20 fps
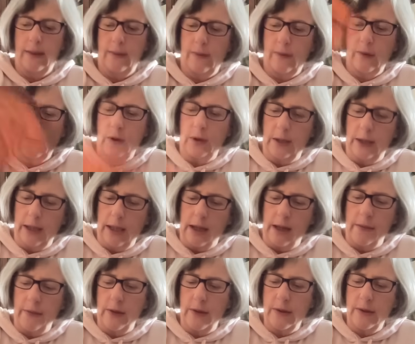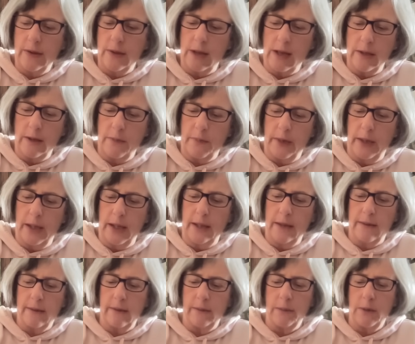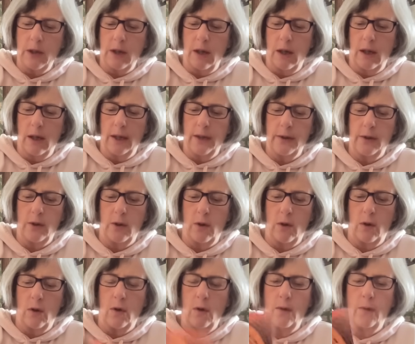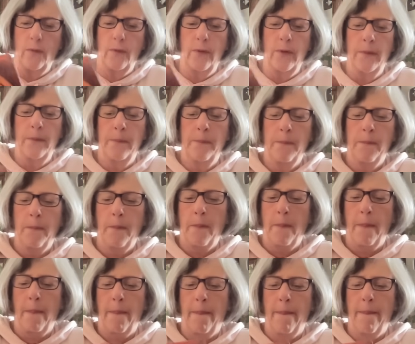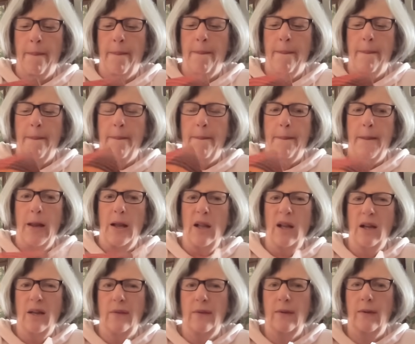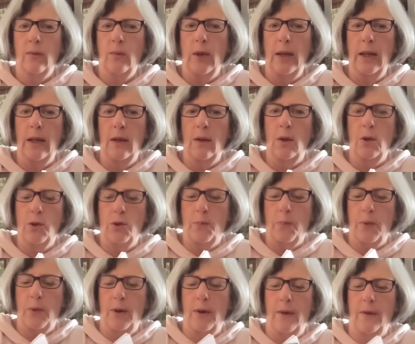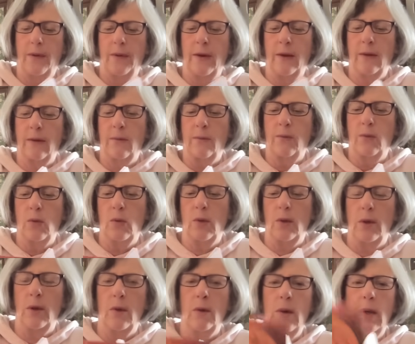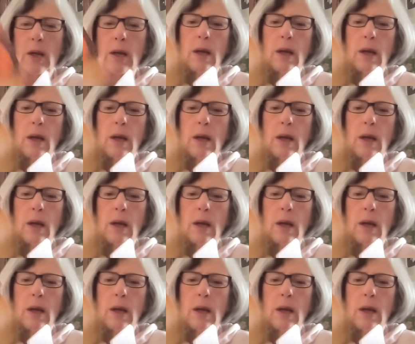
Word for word: So yeah, there's there's been some kind of like a sweat lodge process for you